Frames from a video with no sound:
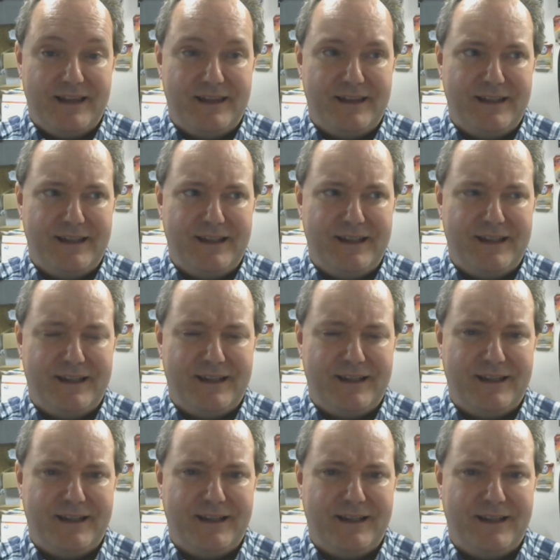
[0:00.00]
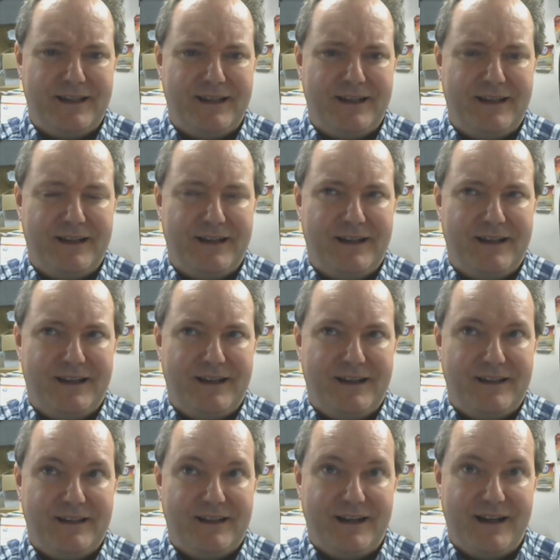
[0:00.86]
think
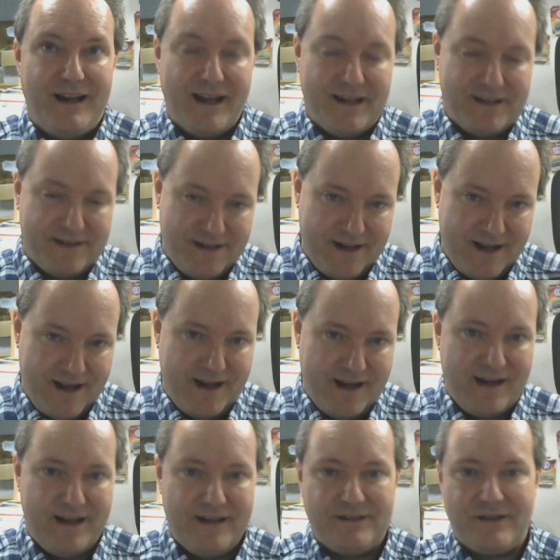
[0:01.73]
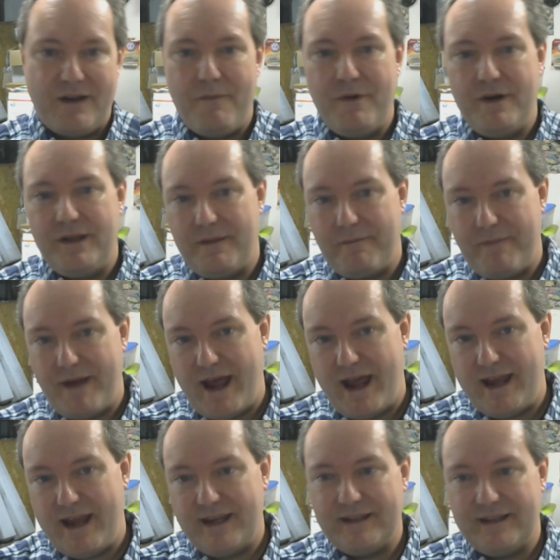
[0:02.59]
the next day, so I put it in the
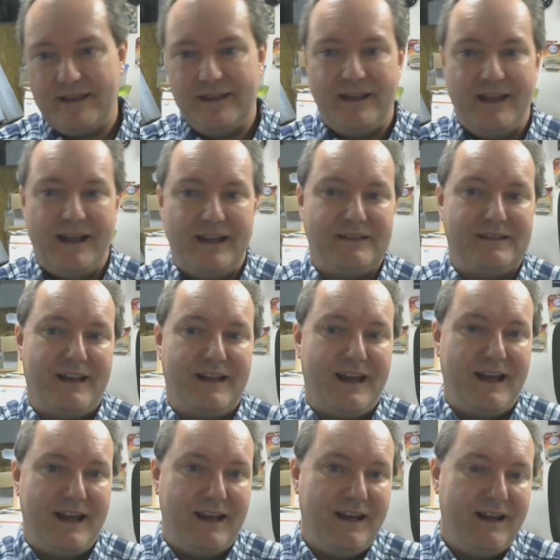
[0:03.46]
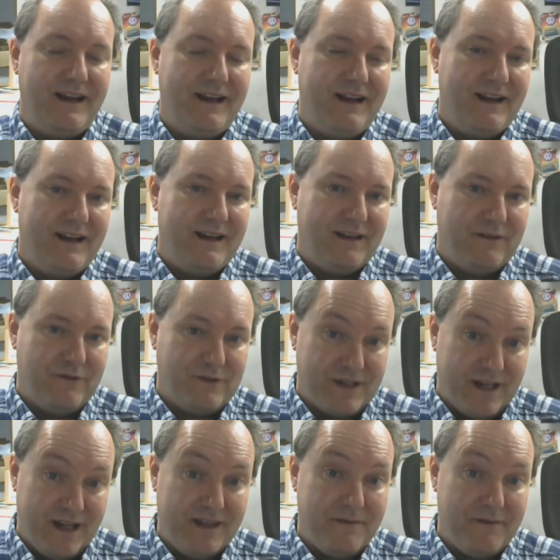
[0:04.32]
bank, and then the next day it
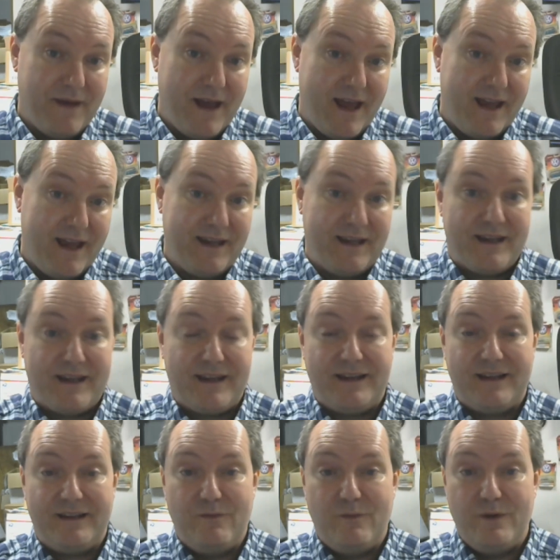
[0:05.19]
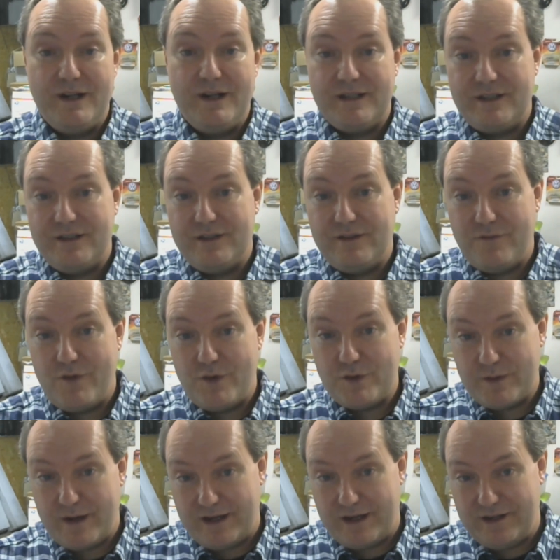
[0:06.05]
was in the bank, went to the
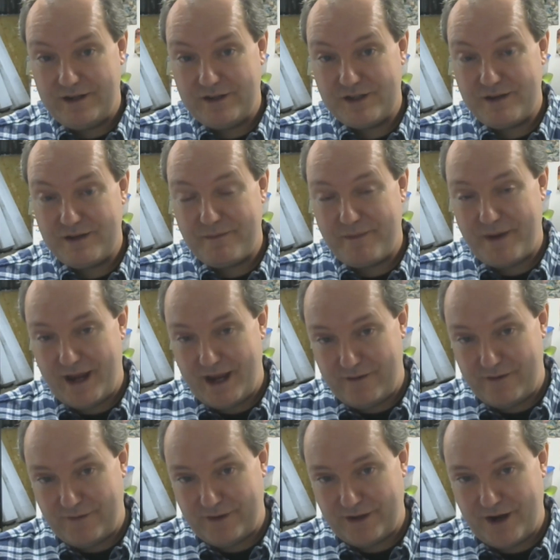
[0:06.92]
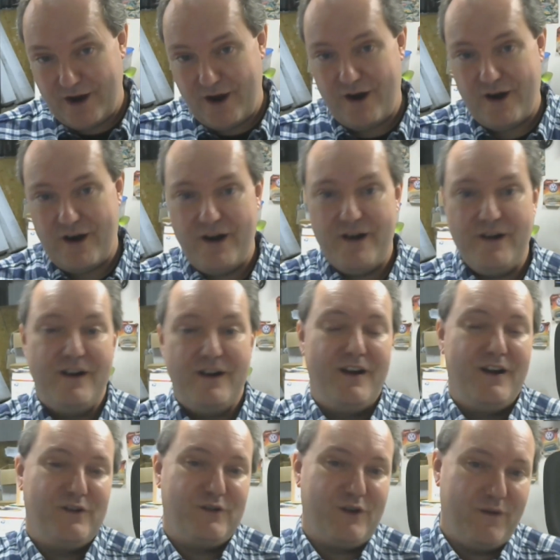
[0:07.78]
Volkswagen dealership, paid for the car,
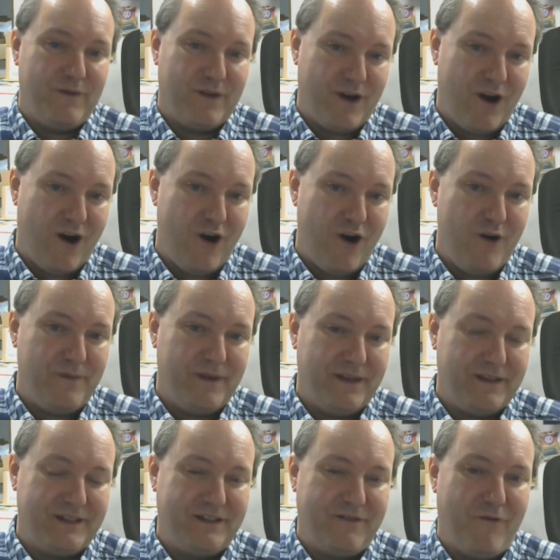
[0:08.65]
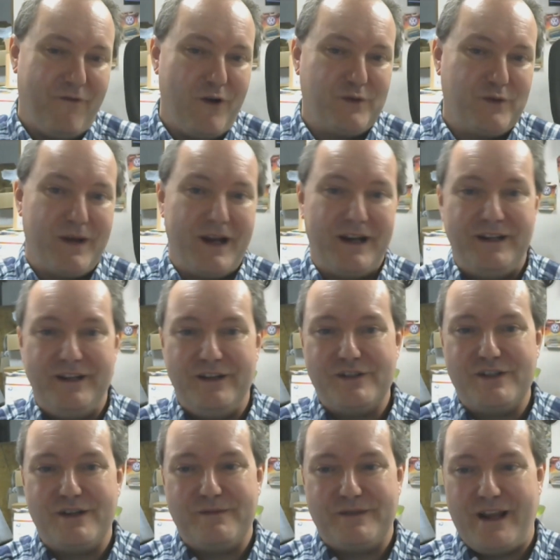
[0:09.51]
drove the car home. The Volkswagen
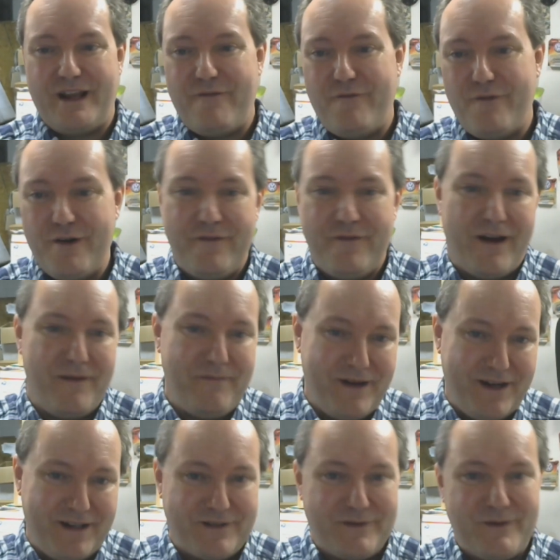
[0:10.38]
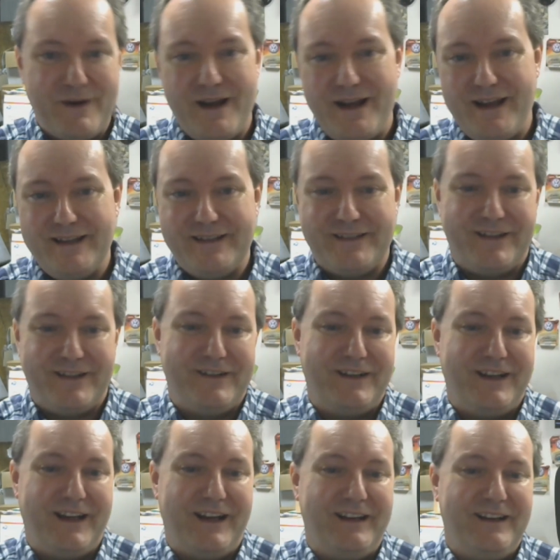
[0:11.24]
dealership was like 45 minutes away, so
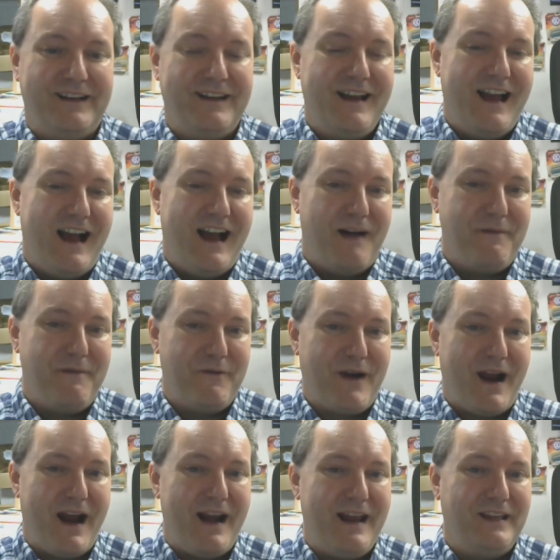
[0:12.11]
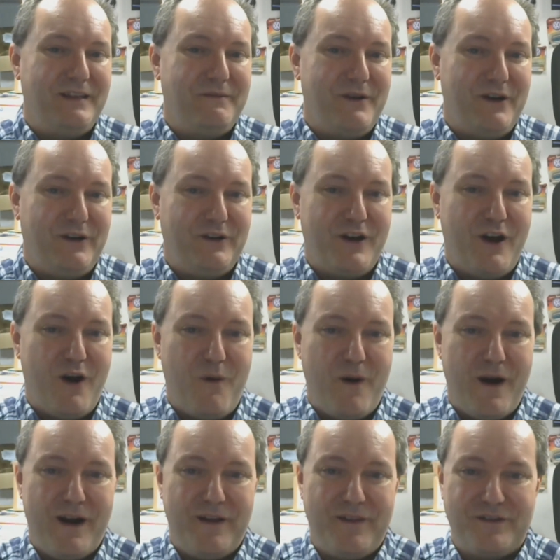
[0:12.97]
yeah. I mean, we're kind of in the middle of
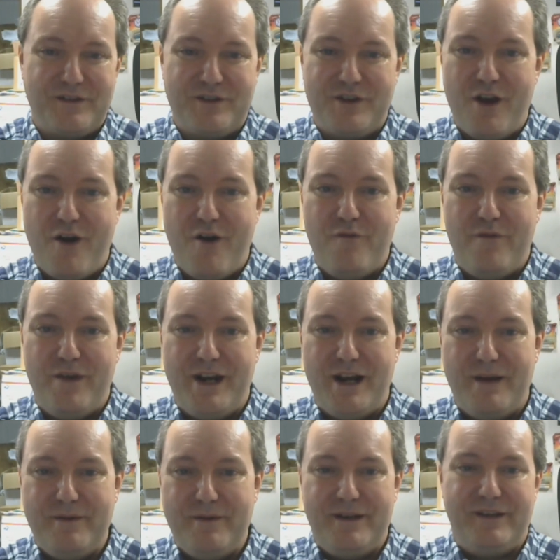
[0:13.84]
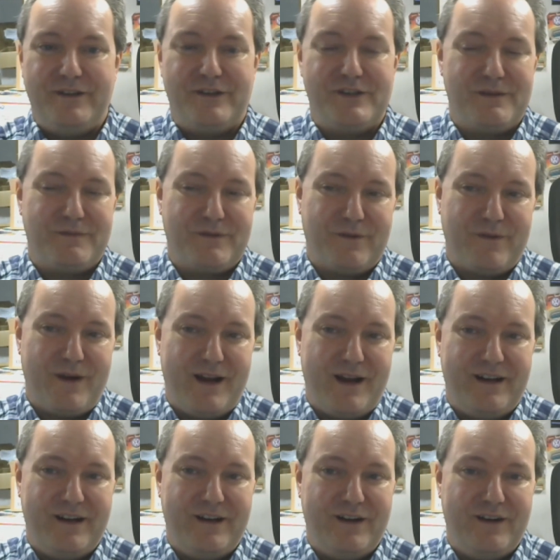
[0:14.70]
nowhere. There's no VW dealerships
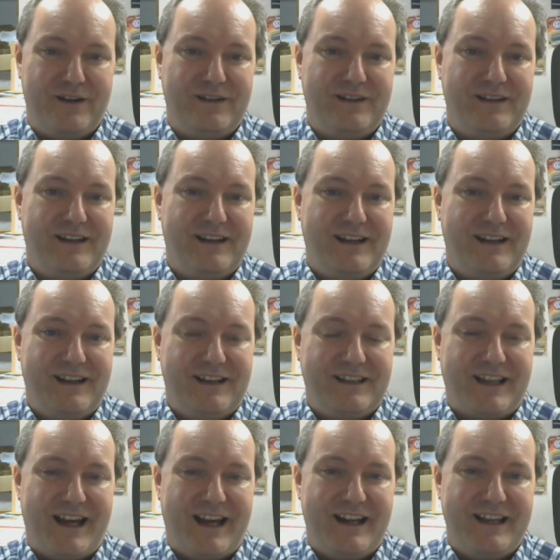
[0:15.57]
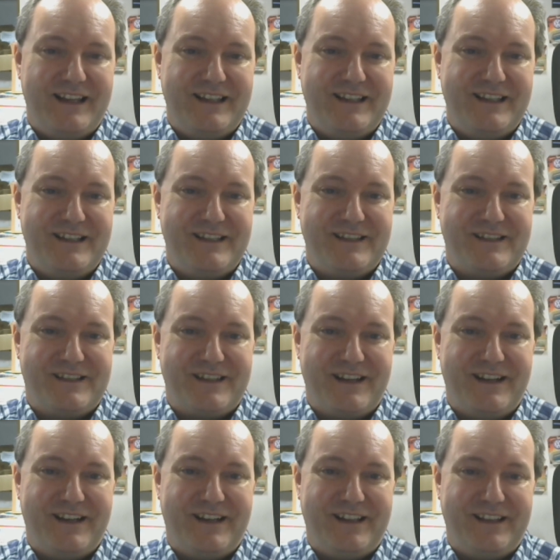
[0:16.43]
around here that is
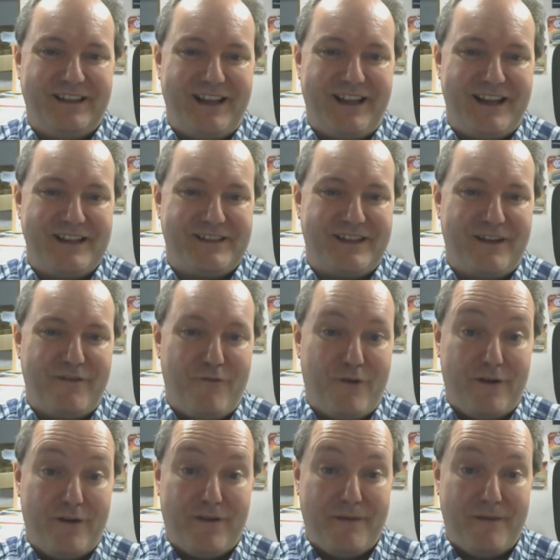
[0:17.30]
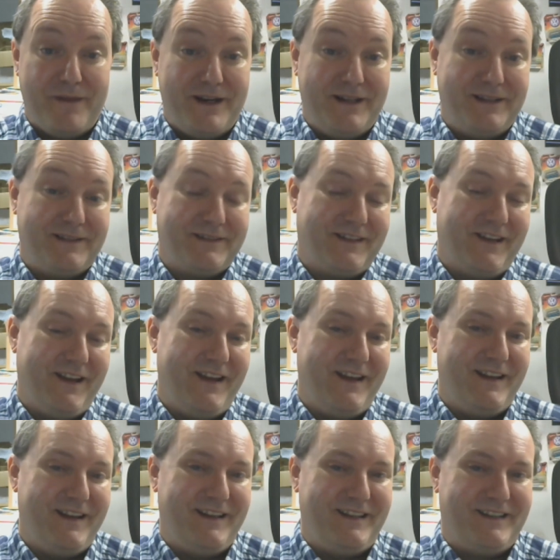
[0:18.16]
less than 45 minutes.
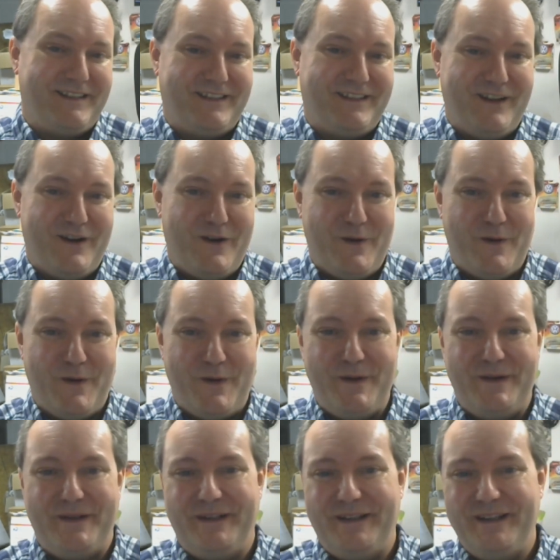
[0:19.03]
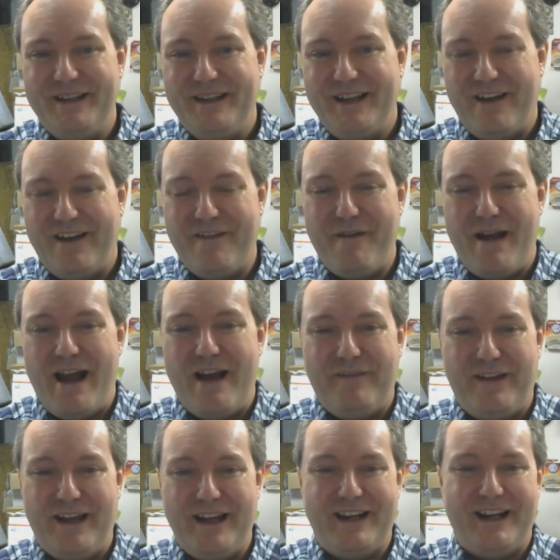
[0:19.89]
So, I mean, we
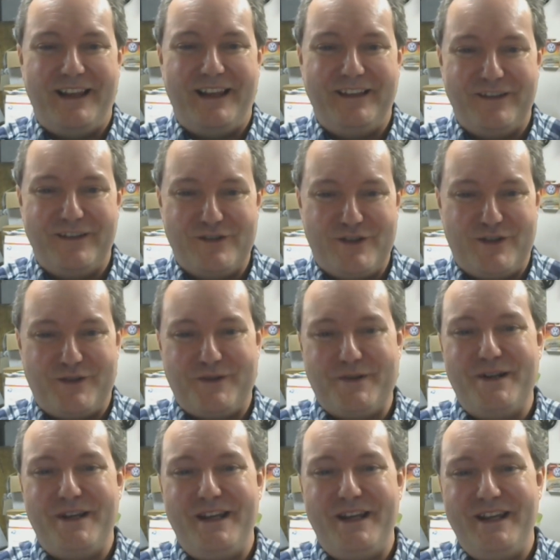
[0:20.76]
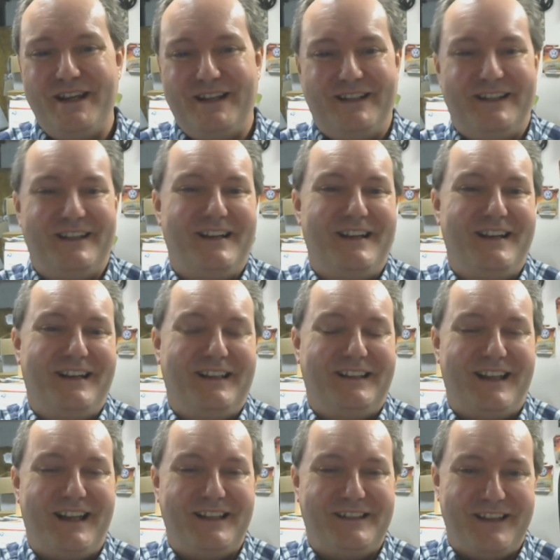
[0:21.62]
have, like, I think there's 3
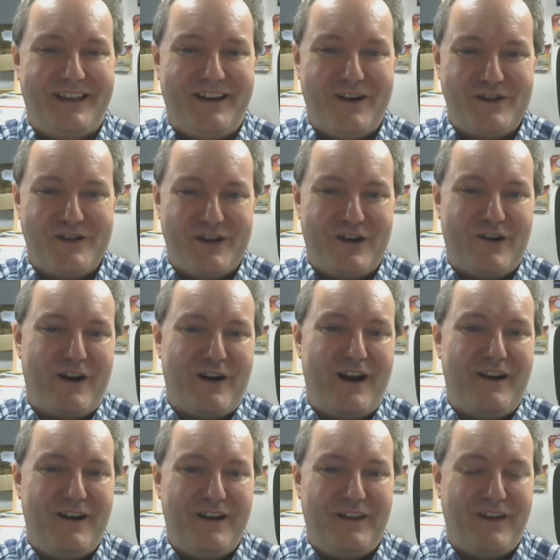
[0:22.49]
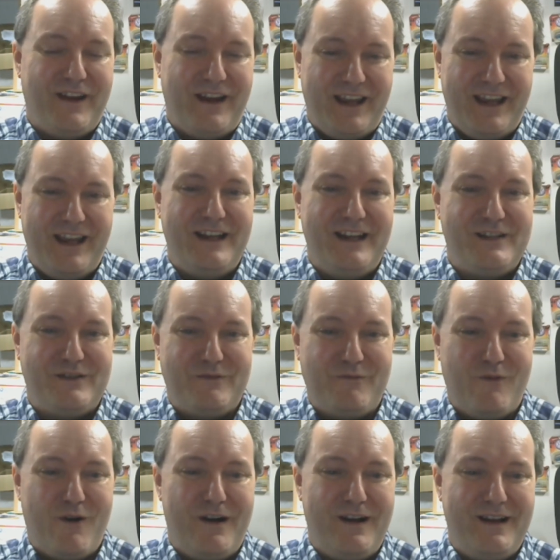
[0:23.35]
that's in our general area that each
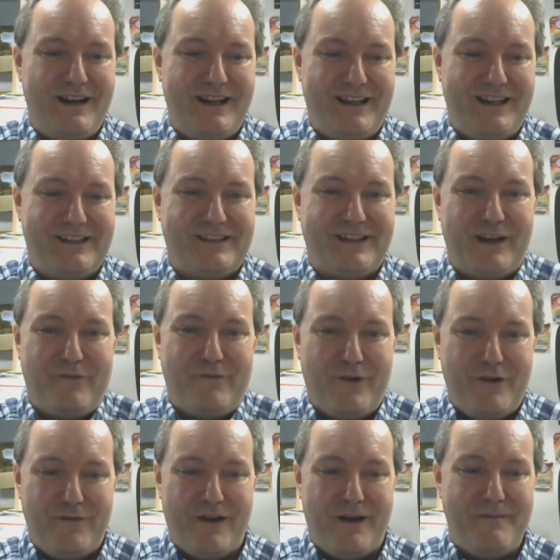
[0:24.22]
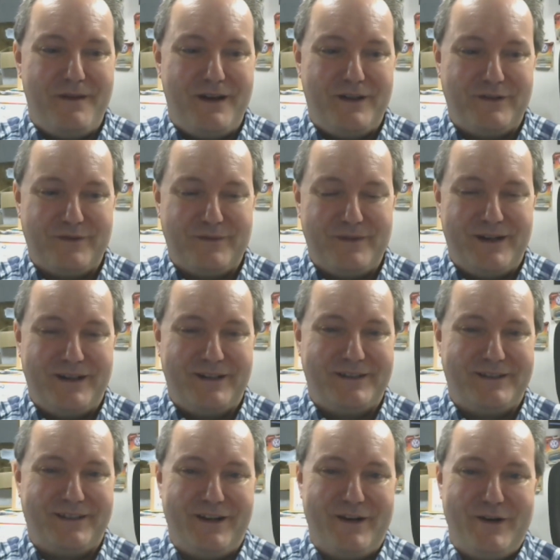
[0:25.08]
one is like 45 minutes from here.
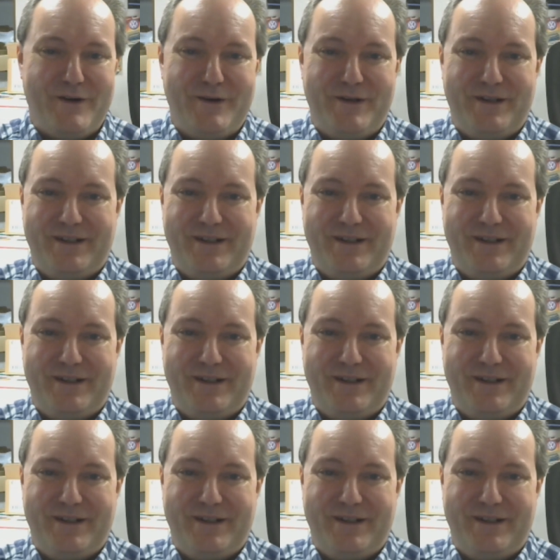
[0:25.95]
So,